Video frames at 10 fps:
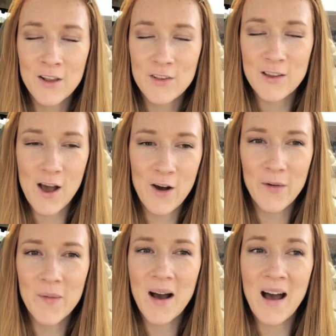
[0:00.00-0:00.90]

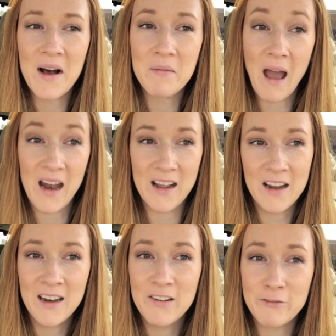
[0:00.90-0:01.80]
So I
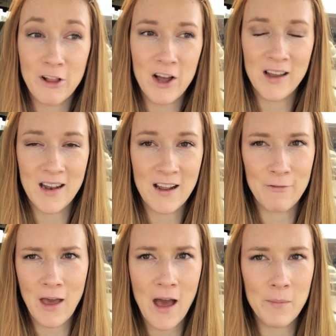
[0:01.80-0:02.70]
didn't vlog any
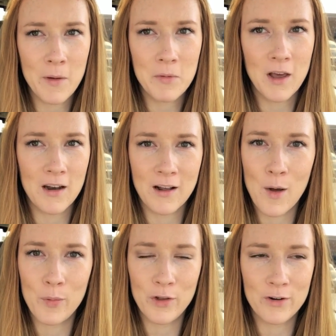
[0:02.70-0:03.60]
of that. I maybe got a
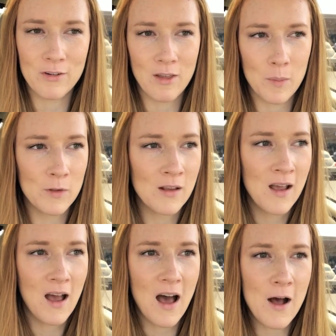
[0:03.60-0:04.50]
couple little clips.
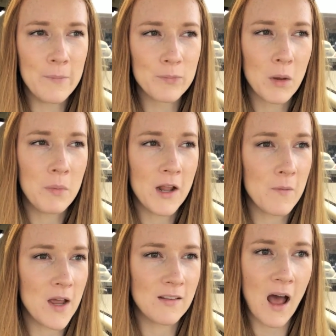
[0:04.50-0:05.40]
But
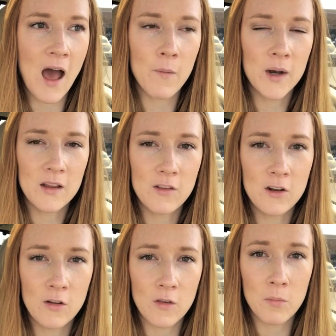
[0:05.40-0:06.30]
anyways, I wanted to
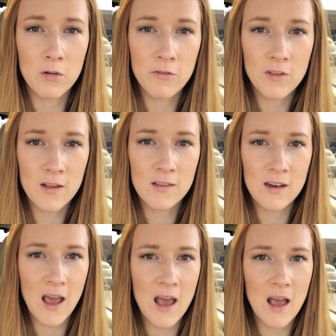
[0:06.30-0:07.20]
do some thrifting
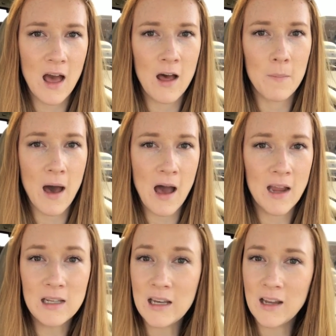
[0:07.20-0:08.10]
today.
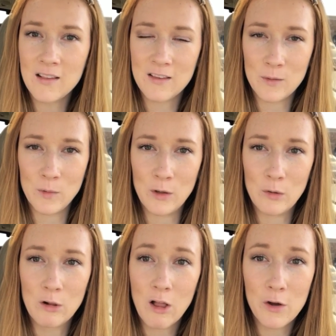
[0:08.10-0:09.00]
I need some new
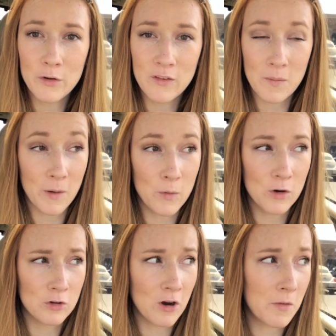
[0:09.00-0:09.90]
clothes in my
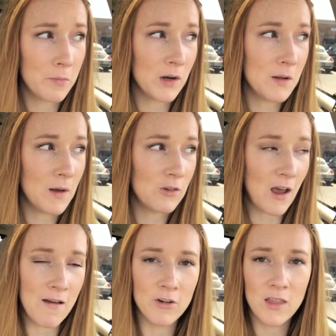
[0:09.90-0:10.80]
wardrobe. Pretty much
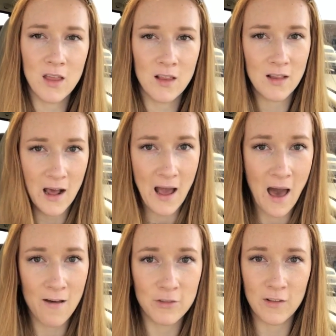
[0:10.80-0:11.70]
everything that I
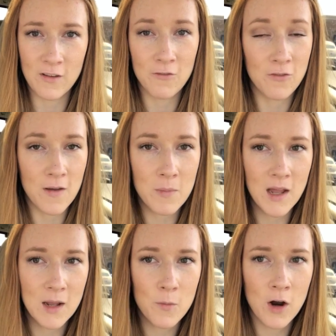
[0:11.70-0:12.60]
have doesn't fit me
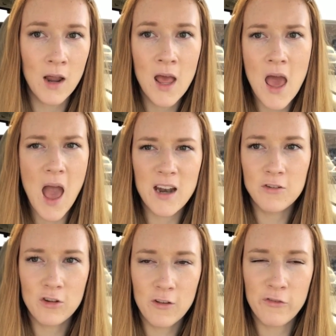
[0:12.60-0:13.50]
anymore. And
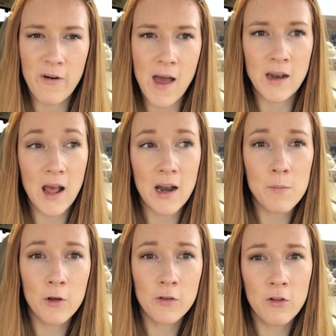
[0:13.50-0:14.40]
it's just fun. And
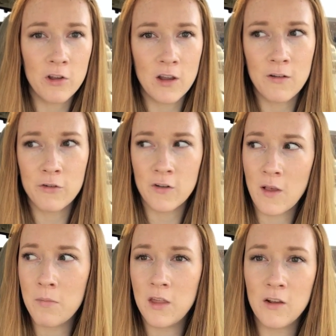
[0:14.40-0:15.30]
I'm also looking for
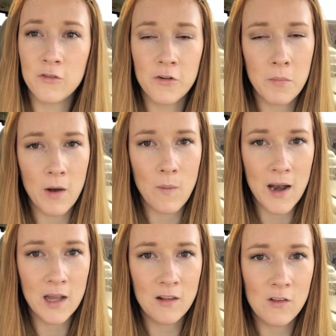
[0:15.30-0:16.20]
some things for my
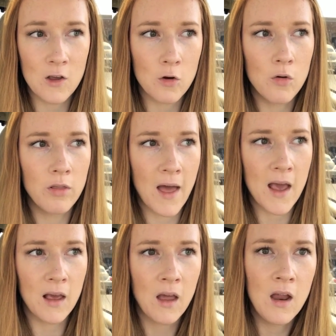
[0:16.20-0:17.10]
wedding too,
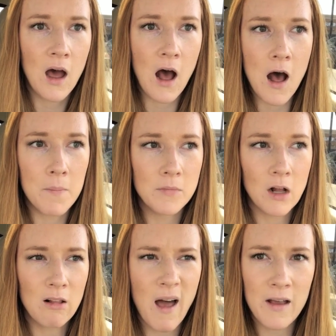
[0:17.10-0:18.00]
like
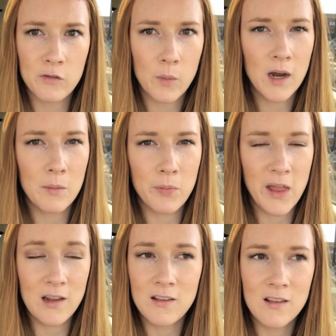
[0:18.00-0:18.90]
glassware and
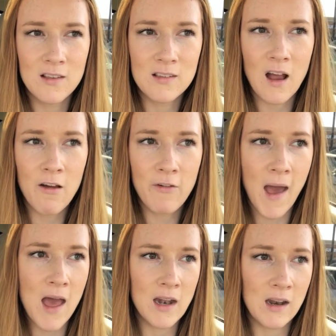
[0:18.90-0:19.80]
plates and stuff.
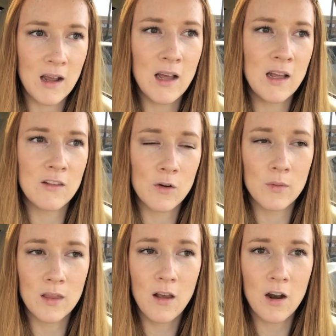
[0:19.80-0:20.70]
And it's a
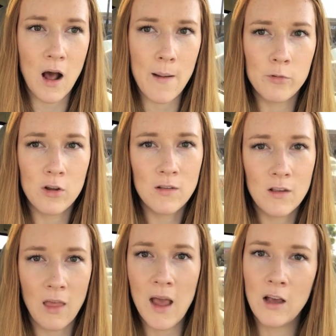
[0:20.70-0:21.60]
really good option
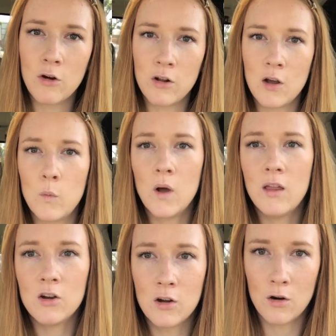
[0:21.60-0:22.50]
to like go to
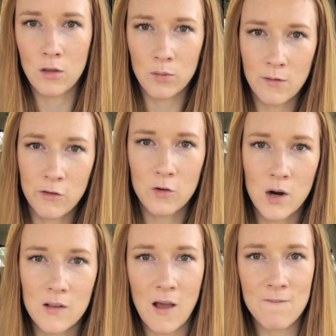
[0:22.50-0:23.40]
Goodwill or go to thrift
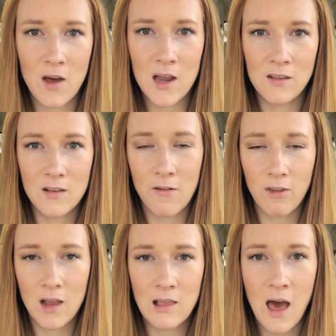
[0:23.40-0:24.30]
stores and find stuff
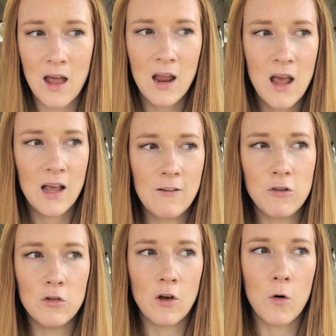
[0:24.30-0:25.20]
like that if
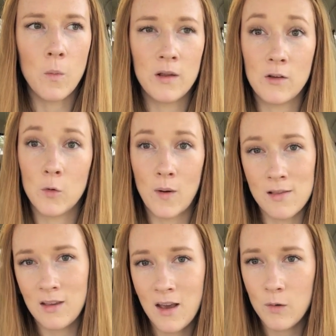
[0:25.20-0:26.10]
you don't want to
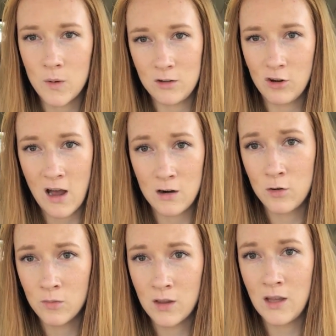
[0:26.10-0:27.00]
rent it, which I
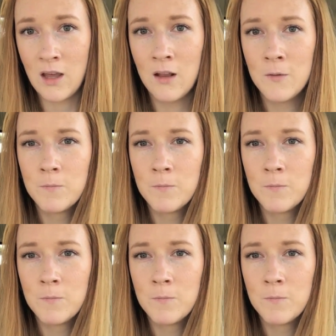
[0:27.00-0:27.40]
don't really